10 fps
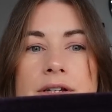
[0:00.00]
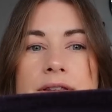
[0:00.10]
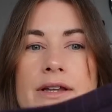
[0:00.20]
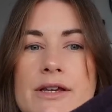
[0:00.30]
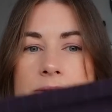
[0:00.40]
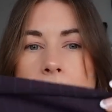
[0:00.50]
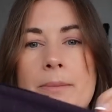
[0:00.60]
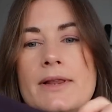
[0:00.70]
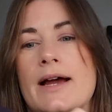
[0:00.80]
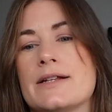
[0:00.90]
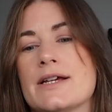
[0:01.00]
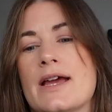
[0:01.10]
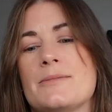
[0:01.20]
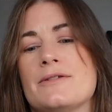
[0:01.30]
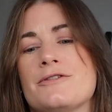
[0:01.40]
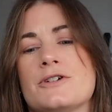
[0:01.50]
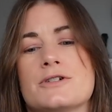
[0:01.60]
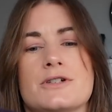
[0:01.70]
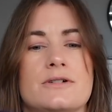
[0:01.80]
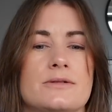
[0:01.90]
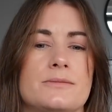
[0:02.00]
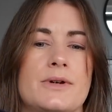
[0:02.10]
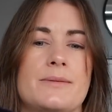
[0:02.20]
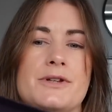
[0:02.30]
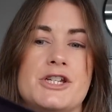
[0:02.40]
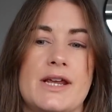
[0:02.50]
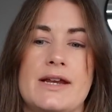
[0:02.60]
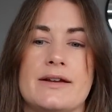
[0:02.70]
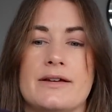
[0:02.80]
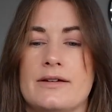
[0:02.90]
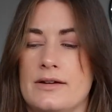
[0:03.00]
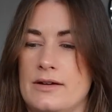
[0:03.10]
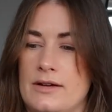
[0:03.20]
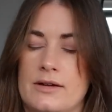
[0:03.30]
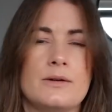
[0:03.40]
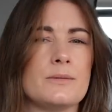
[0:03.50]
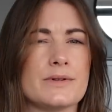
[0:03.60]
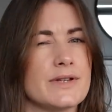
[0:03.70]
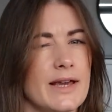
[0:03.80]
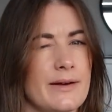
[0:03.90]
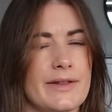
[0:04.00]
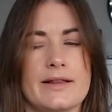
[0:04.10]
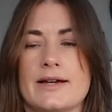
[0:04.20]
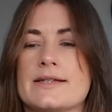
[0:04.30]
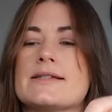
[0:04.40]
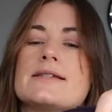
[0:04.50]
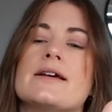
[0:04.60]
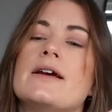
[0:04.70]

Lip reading: and then used my blind hemming foot on my machine. We'll see how that lasts.